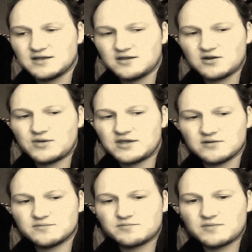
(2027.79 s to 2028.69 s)

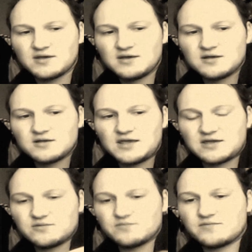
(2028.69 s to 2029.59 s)
he
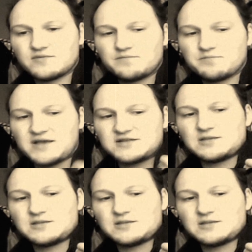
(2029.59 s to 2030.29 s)
can basically